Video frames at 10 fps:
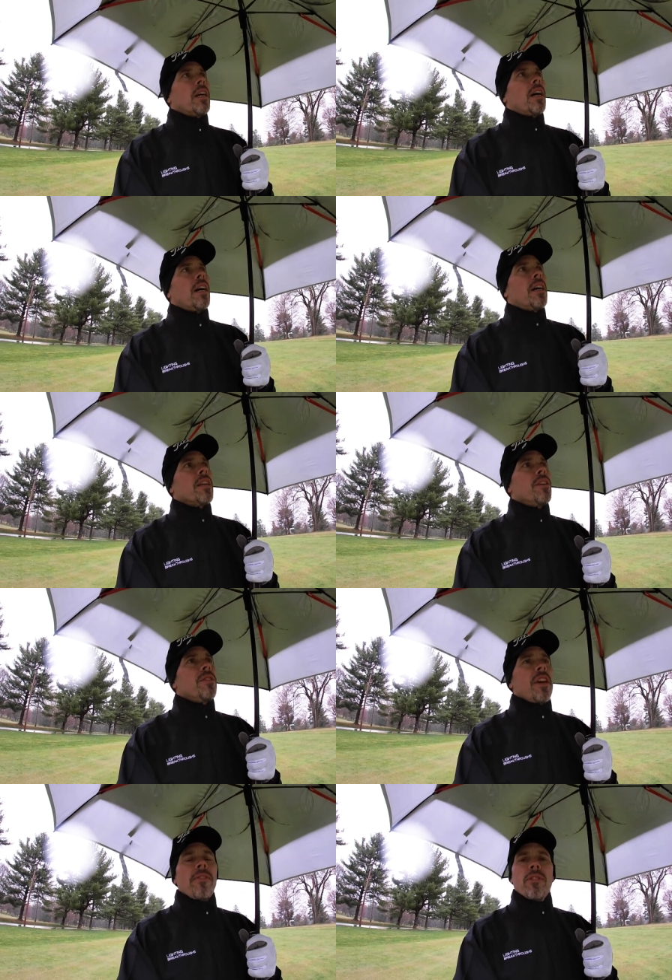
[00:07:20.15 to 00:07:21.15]
Uh, you
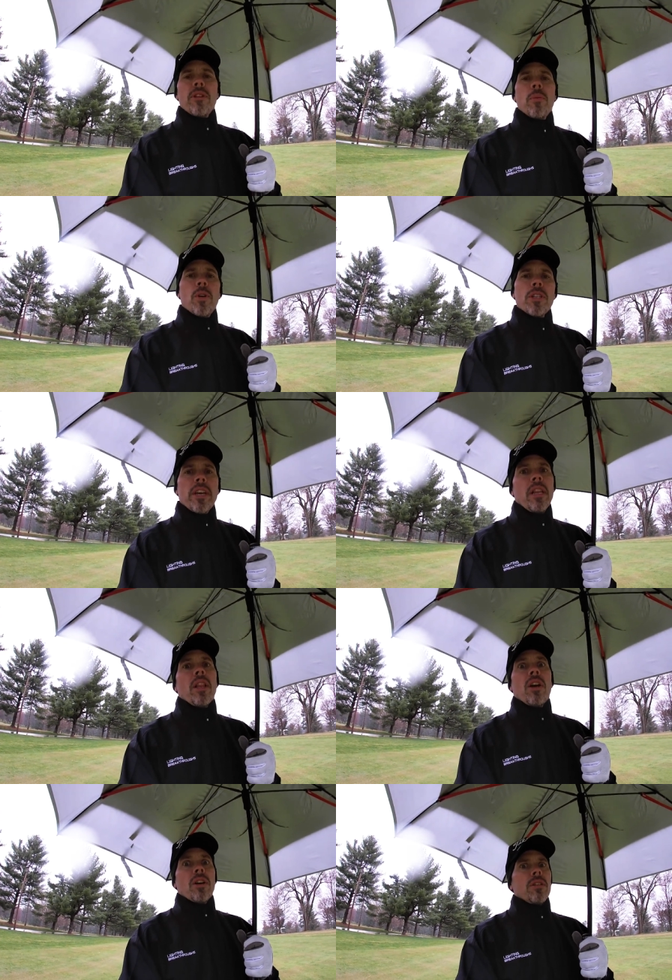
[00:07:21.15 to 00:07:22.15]
definitely want a
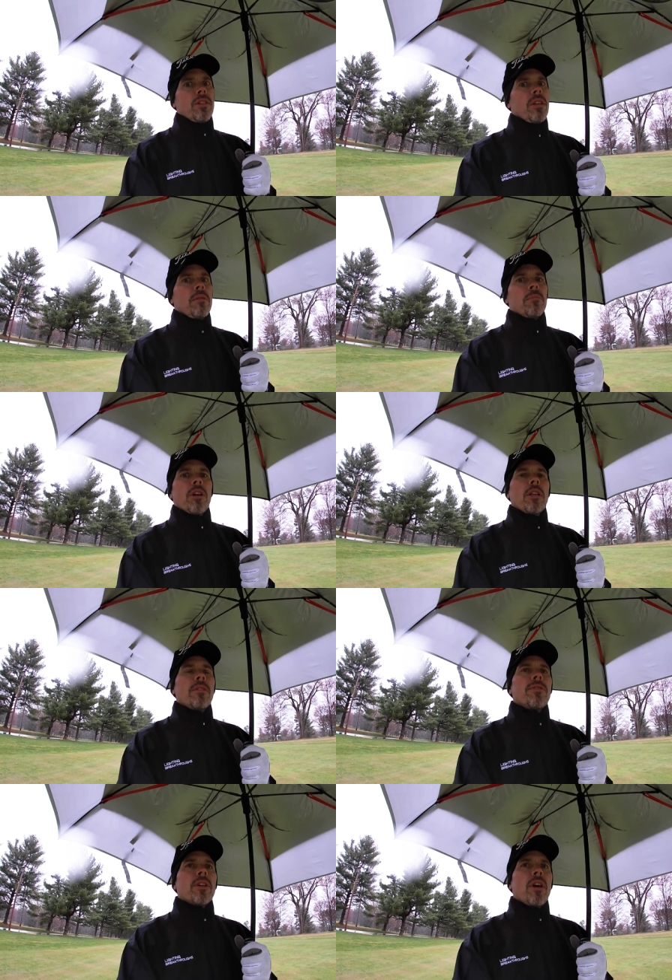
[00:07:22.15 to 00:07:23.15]
large umbrella
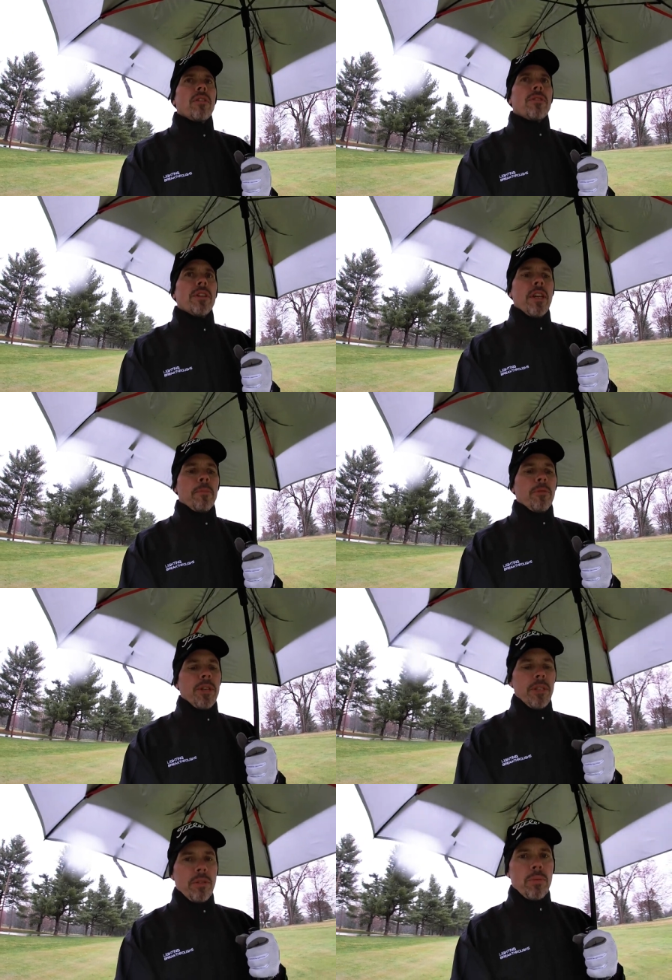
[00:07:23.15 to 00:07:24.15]
for golf. A couple
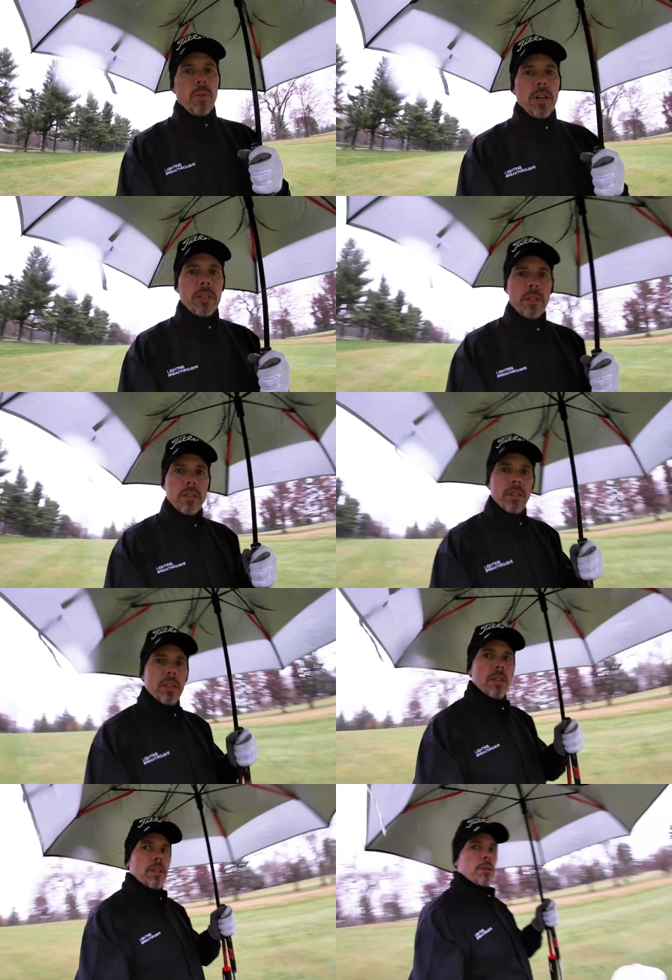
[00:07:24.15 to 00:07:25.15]
reasons. One,
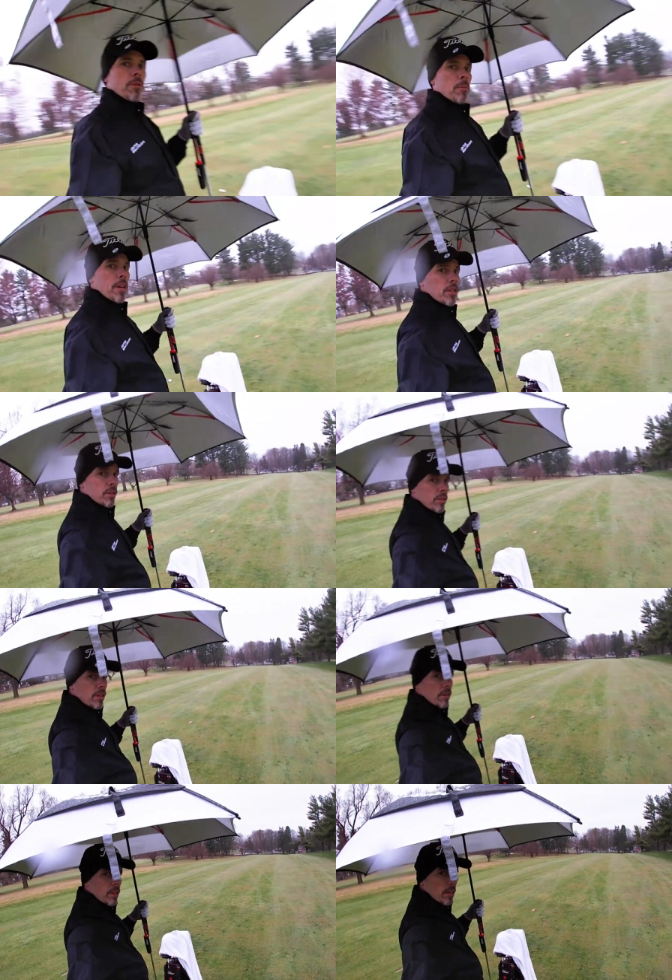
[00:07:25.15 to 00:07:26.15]
you want to make sure
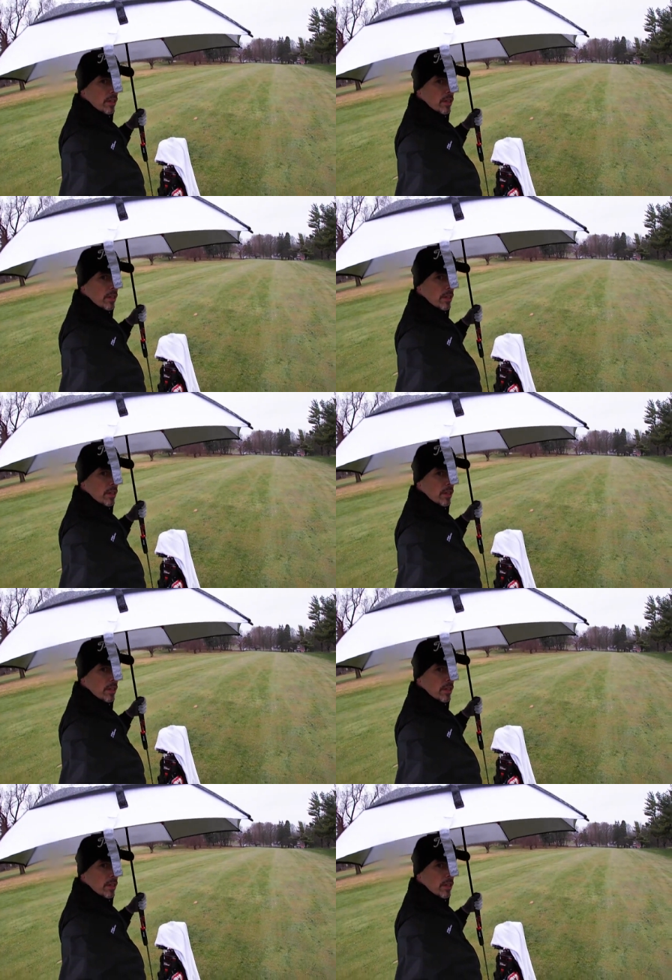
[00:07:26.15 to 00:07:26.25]
that you can